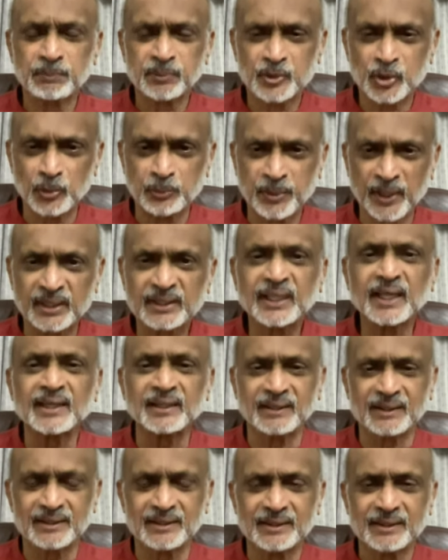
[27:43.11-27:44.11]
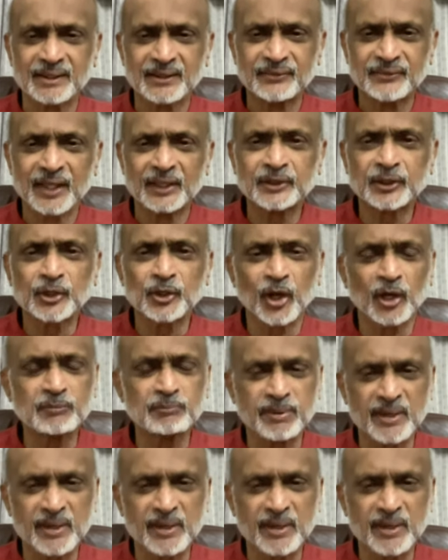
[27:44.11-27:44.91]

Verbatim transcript: to pretend that you're not